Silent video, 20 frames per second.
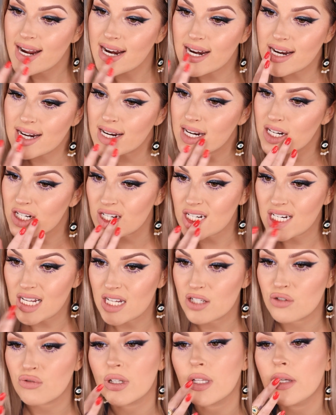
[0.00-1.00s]
And it actually
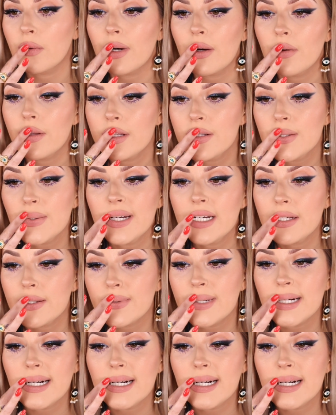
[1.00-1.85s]
lasts really well this way as